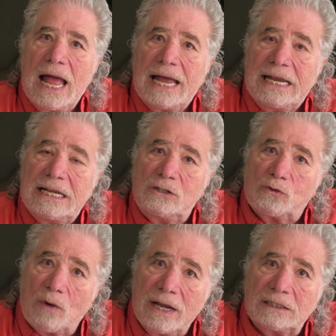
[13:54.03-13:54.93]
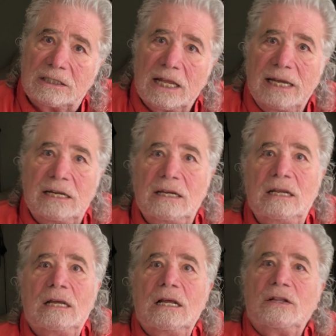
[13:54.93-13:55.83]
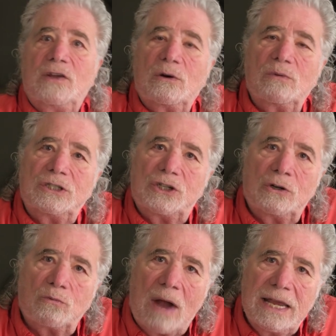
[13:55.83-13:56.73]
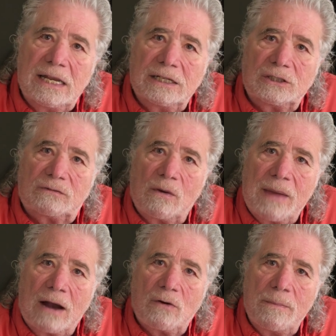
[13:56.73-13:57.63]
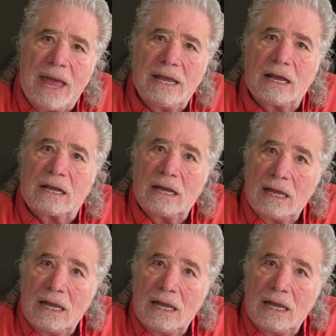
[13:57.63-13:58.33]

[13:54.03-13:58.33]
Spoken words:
and he translated the original writings from Aramaic